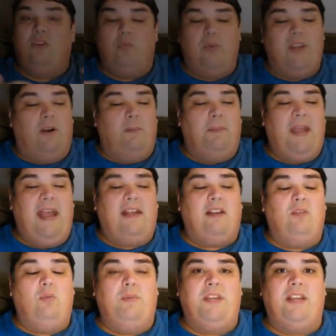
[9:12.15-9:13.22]
we are back,
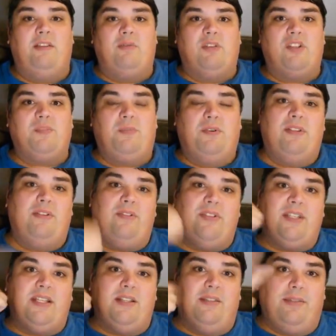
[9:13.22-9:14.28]
and we'll begin with
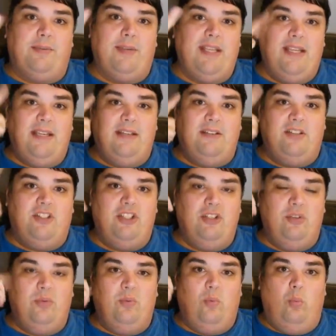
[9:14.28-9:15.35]
spoilers in three,
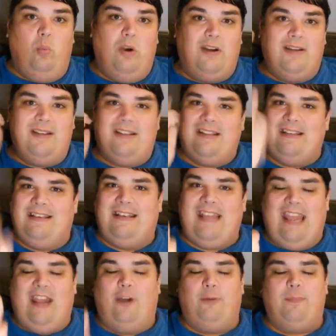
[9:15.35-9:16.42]
two, one, now.